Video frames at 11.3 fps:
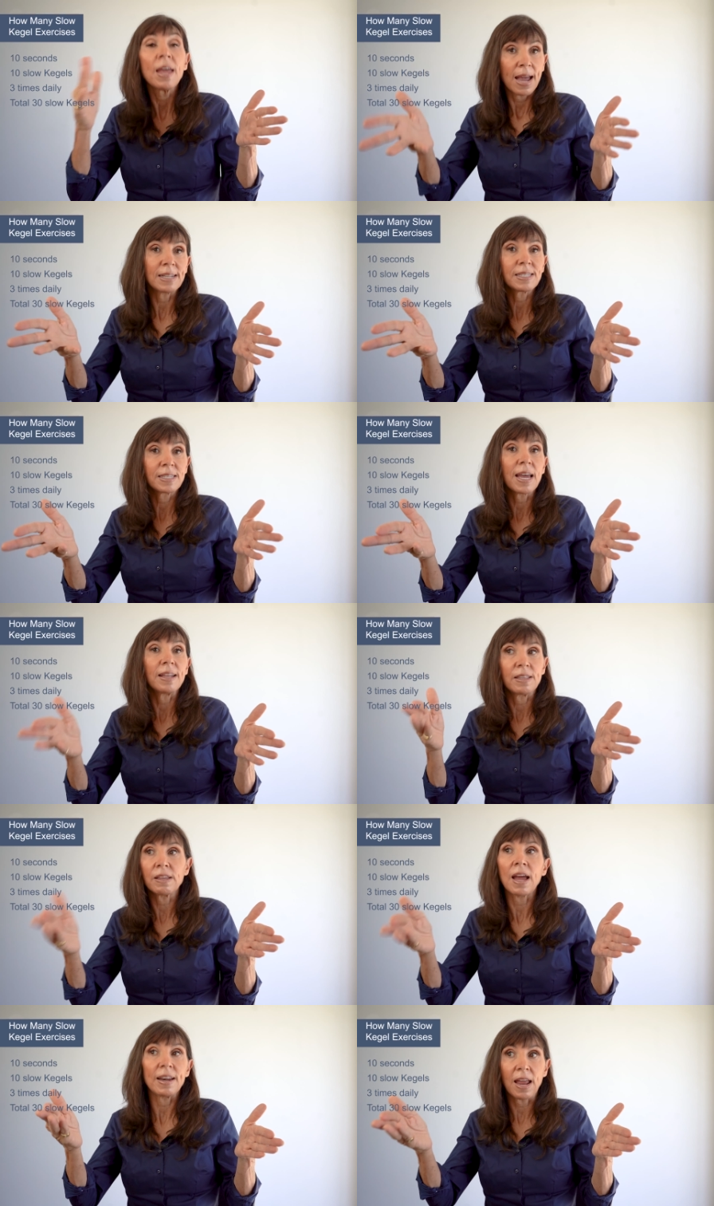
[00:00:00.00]

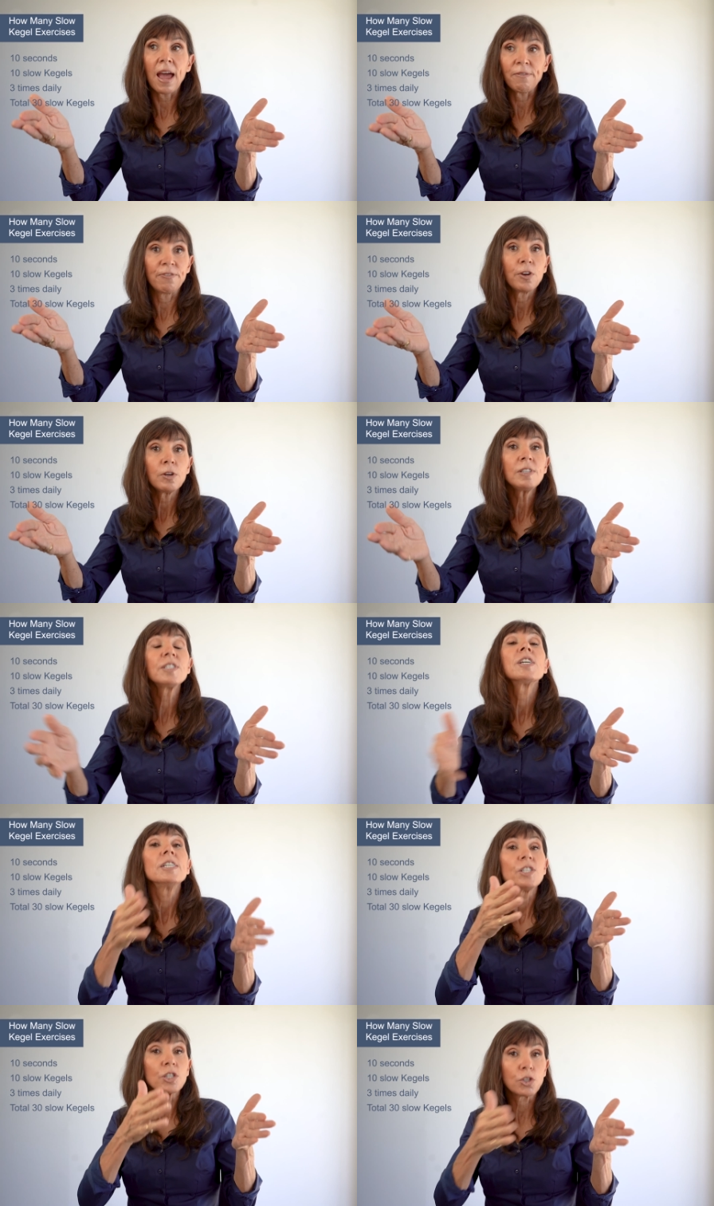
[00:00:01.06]
At first,
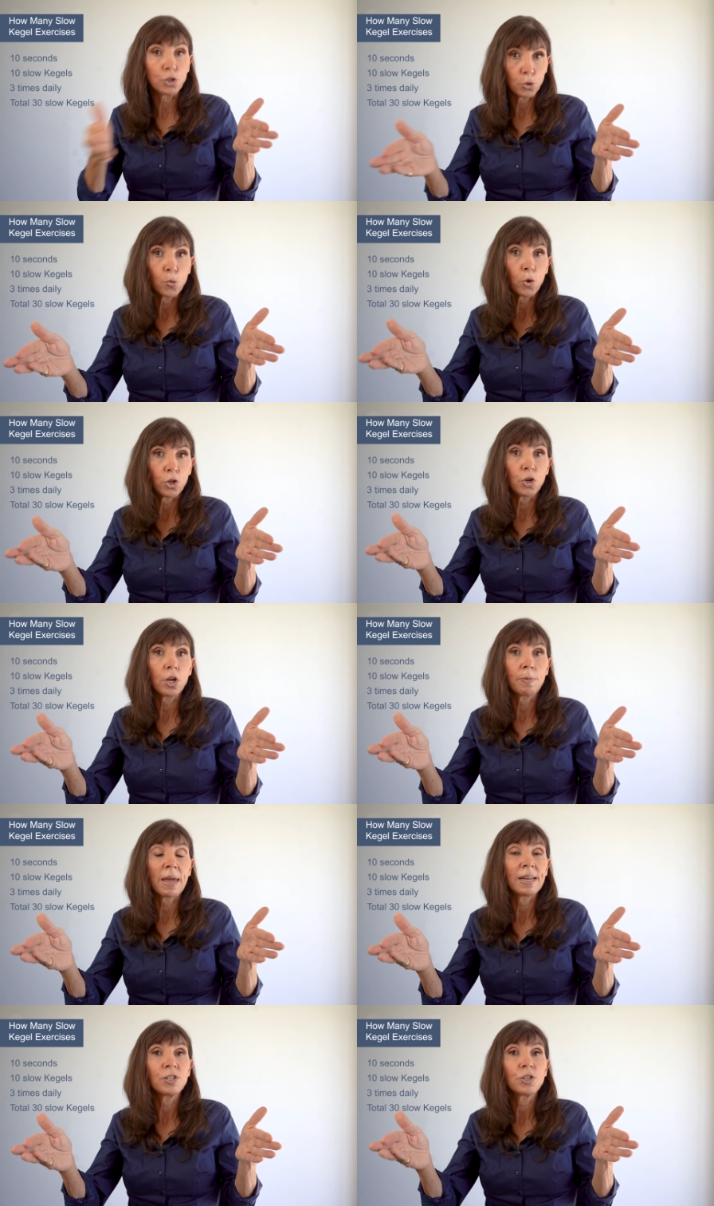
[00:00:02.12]
just do what you can
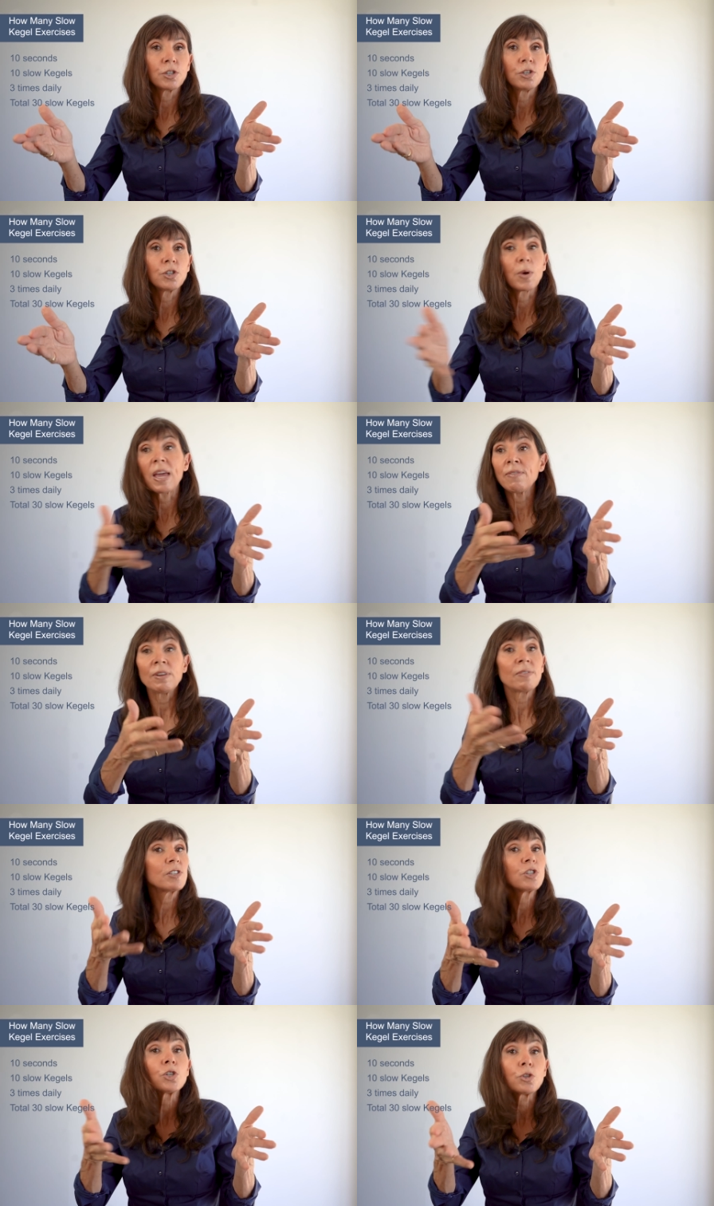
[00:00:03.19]
manage to do, even if
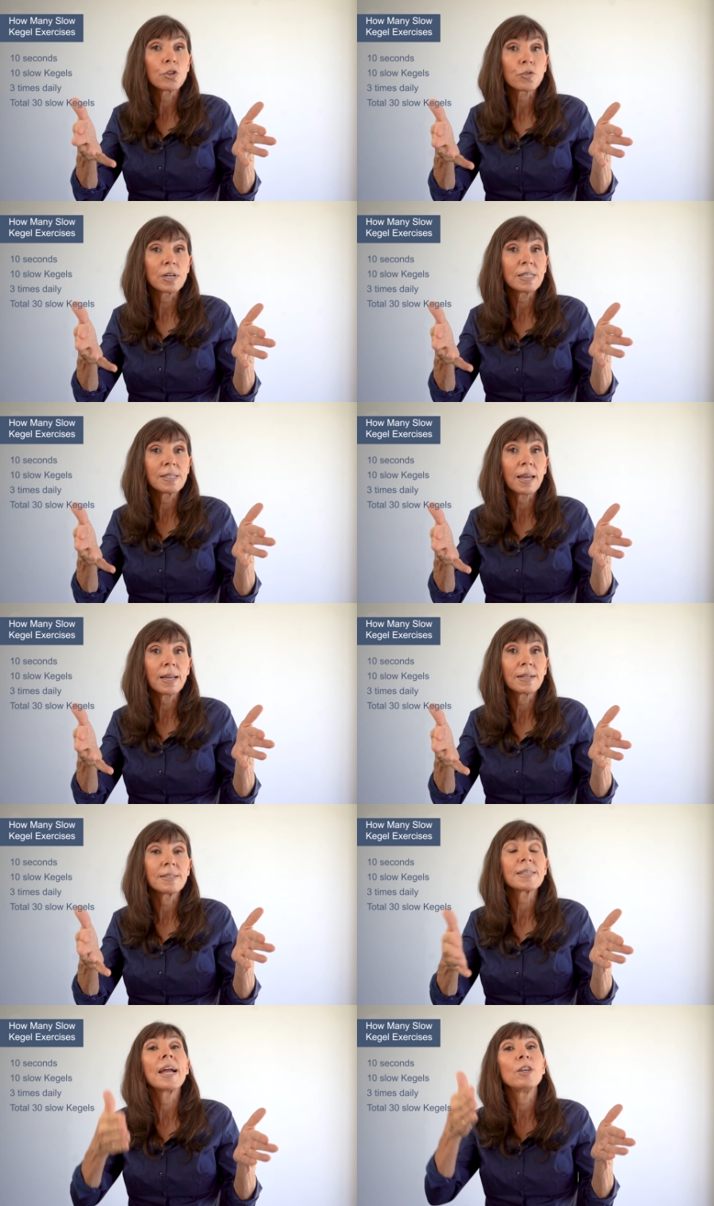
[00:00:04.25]
it's 2 to 3
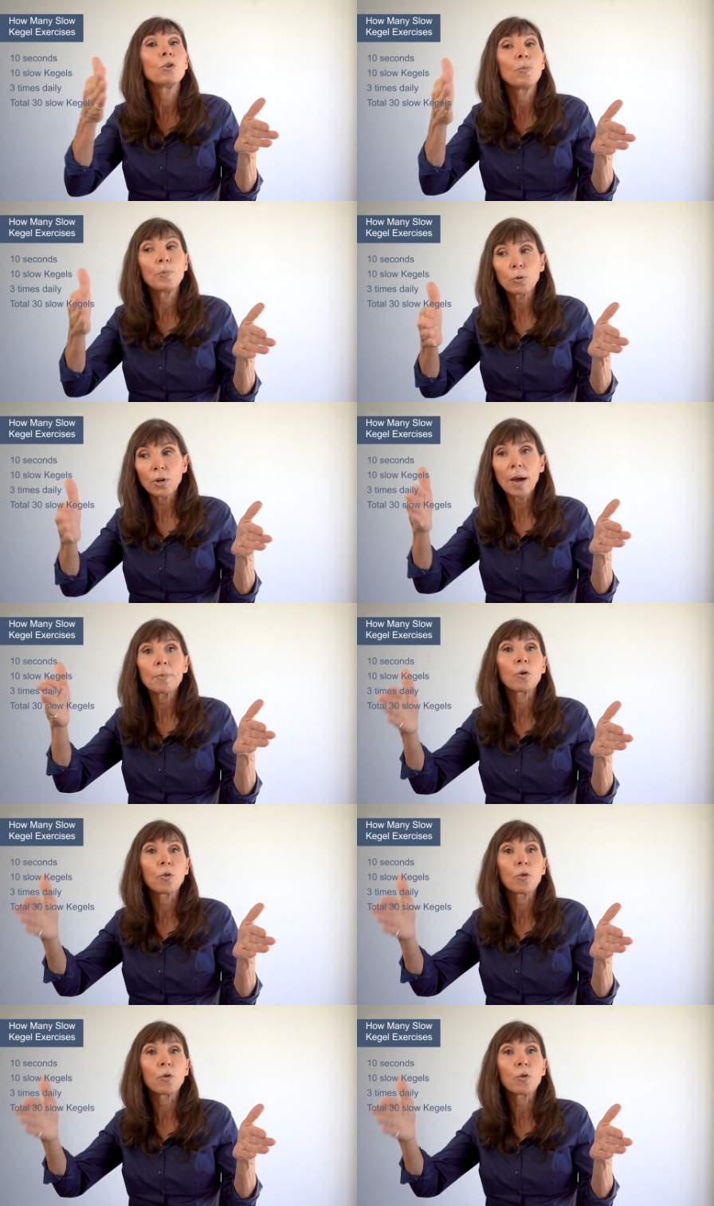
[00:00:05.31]
seconds, and you'll build up